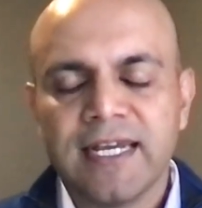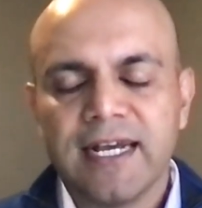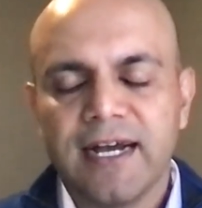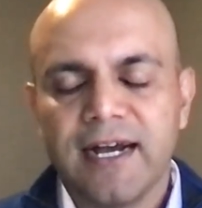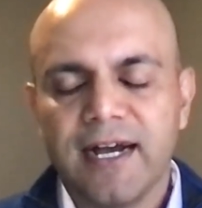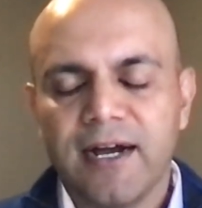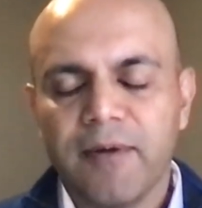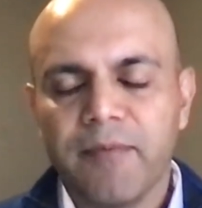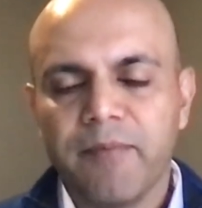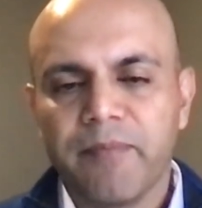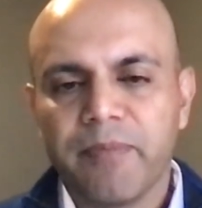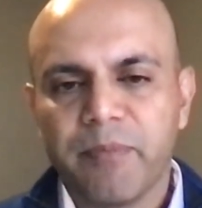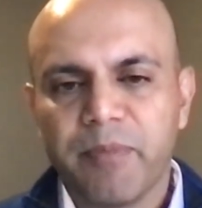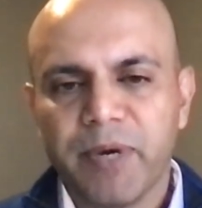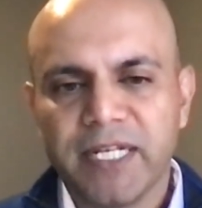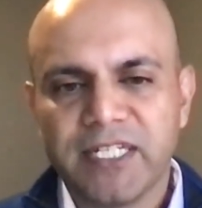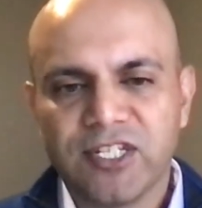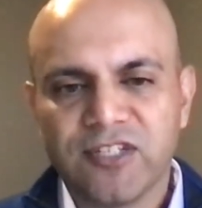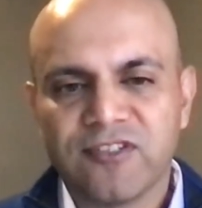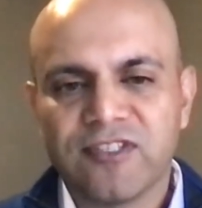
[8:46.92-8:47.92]

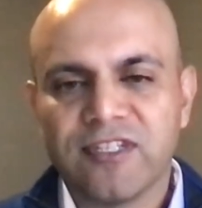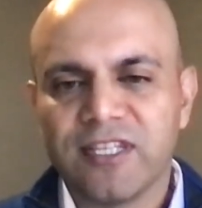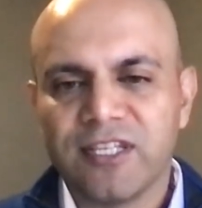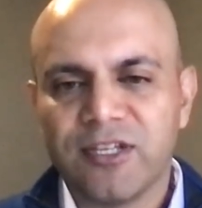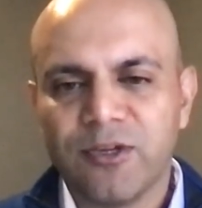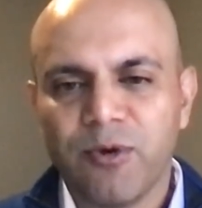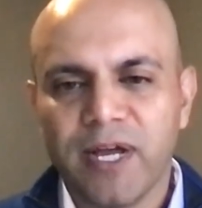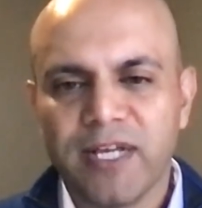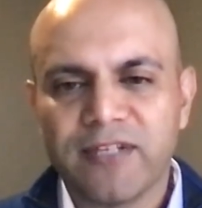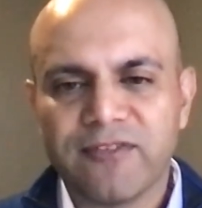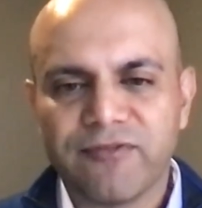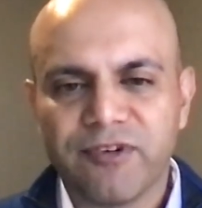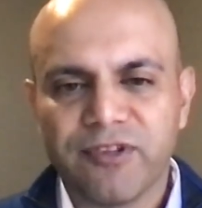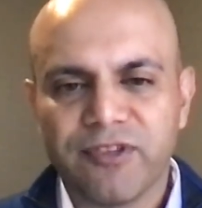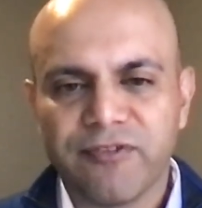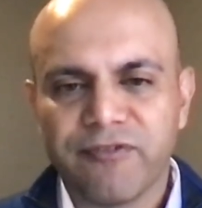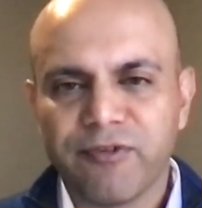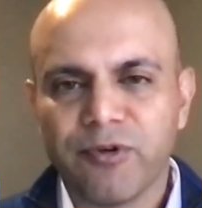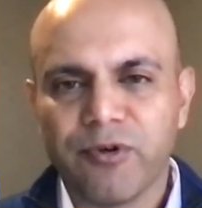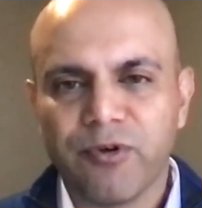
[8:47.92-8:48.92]
But just in the U.S. for
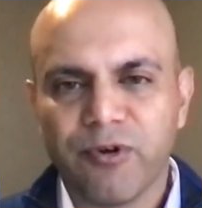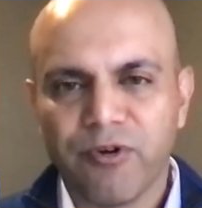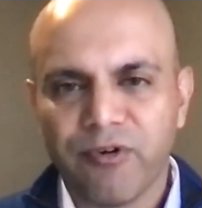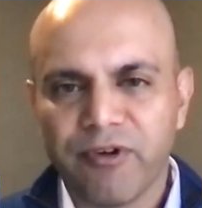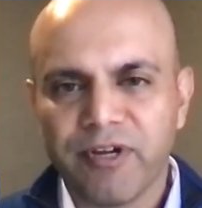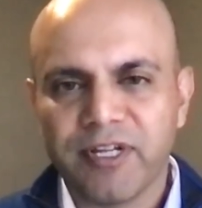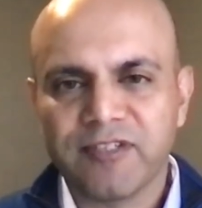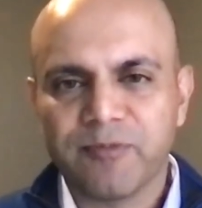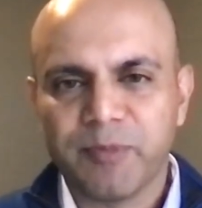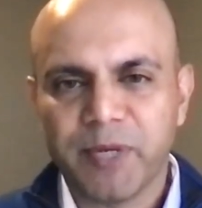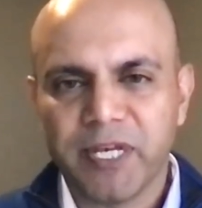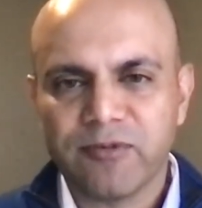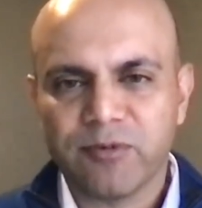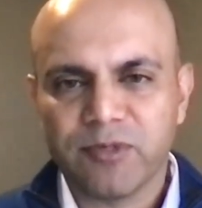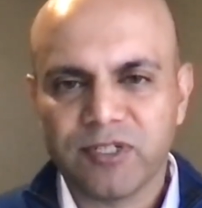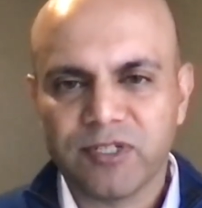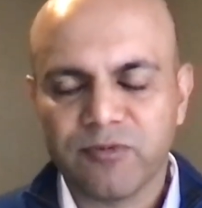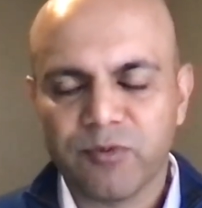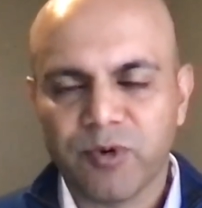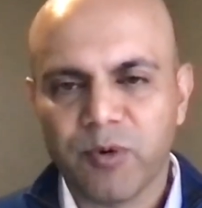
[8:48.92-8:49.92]
the food ordering space,
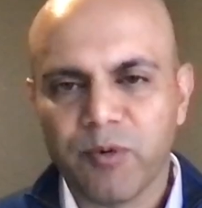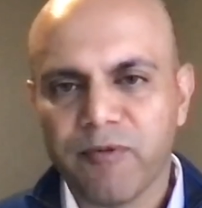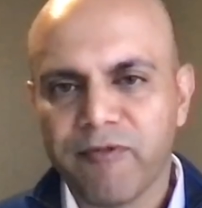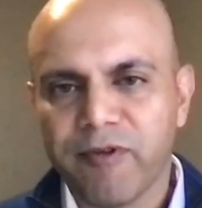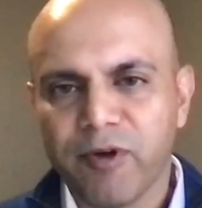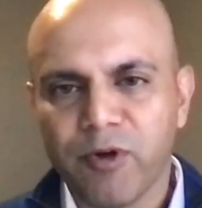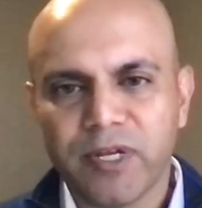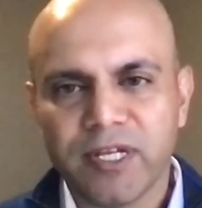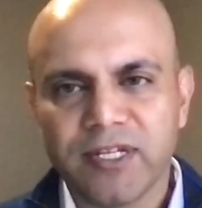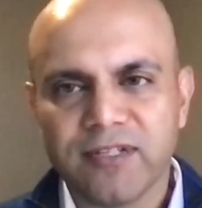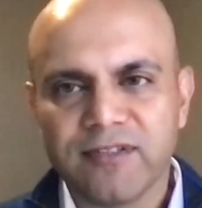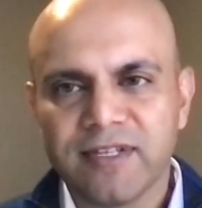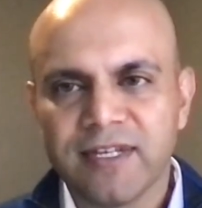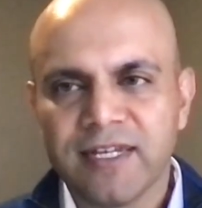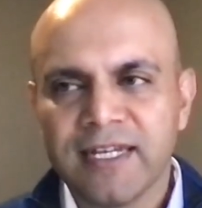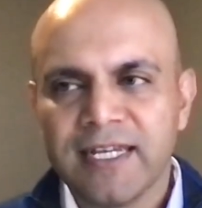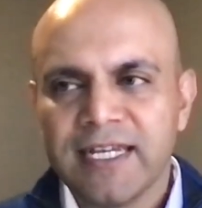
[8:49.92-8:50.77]
which is where we're focused,